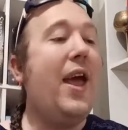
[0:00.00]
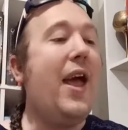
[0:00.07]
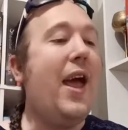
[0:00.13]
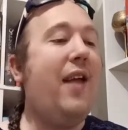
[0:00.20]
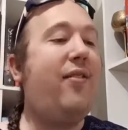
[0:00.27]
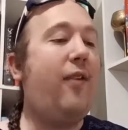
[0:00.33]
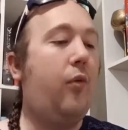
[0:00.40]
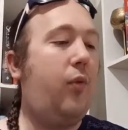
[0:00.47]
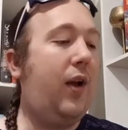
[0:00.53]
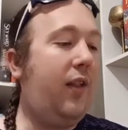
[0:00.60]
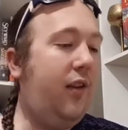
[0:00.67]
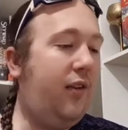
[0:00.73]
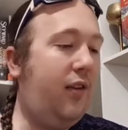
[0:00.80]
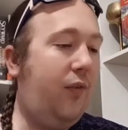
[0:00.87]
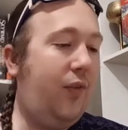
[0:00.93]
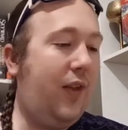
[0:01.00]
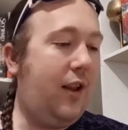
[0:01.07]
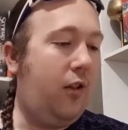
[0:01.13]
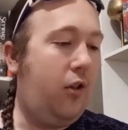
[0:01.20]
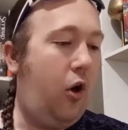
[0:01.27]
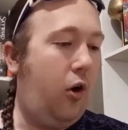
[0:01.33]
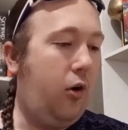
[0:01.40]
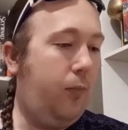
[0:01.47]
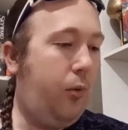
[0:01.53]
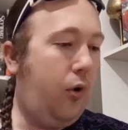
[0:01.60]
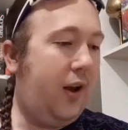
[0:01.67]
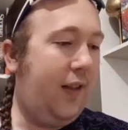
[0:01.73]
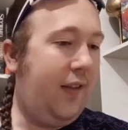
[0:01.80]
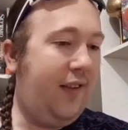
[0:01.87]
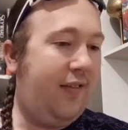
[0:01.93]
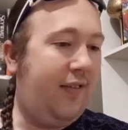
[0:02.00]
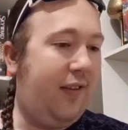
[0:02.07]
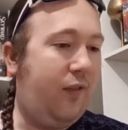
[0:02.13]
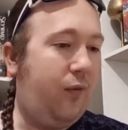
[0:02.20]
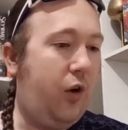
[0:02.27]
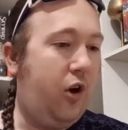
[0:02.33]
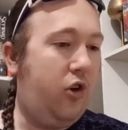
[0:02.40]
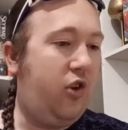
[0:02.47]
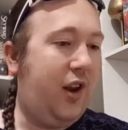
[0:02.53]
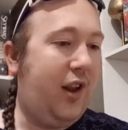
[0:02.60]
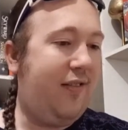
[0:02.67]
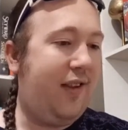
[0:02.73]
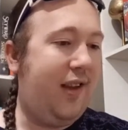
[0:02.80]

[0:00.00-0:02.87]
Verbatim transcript: It's a relatively long book, at least this version is.